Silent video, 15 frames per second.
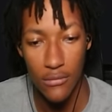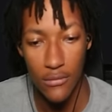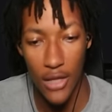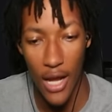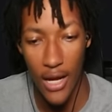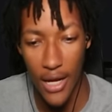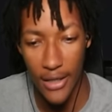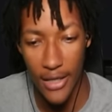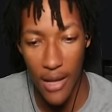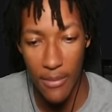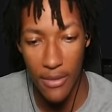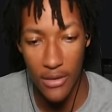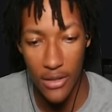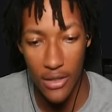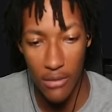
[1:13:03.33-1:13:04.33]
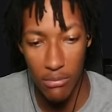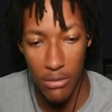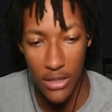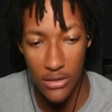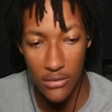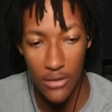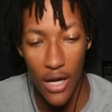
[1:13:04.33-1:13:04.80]
Yeah, I got that bit. Need a
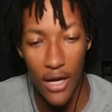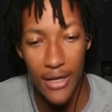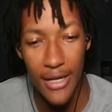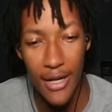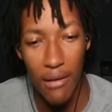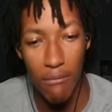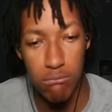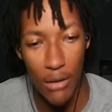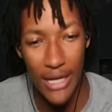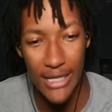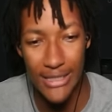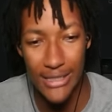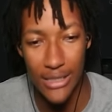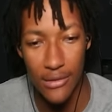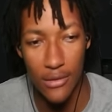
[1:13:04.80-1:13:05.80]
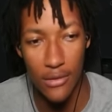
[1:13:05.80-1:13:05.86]
bracelet. Need a bracelet.